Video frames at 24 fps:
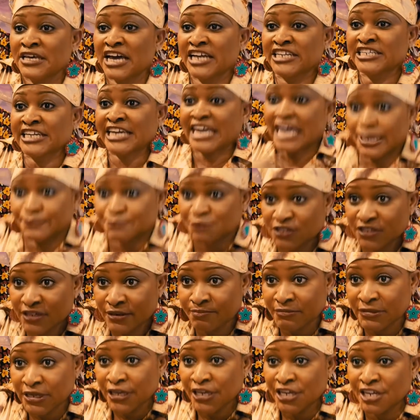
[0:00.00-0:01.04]
and kept
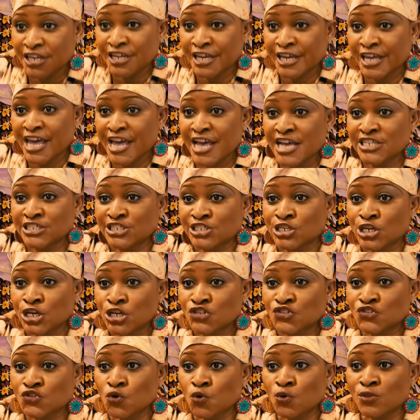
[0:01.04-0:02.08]
him in a cage
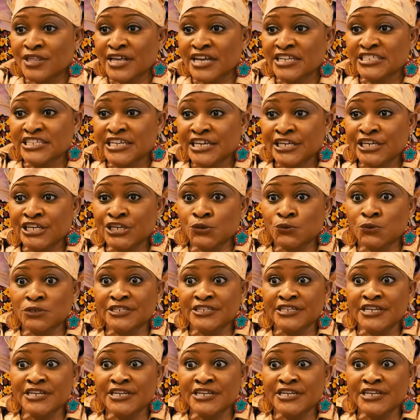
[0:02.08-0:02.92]
so that he would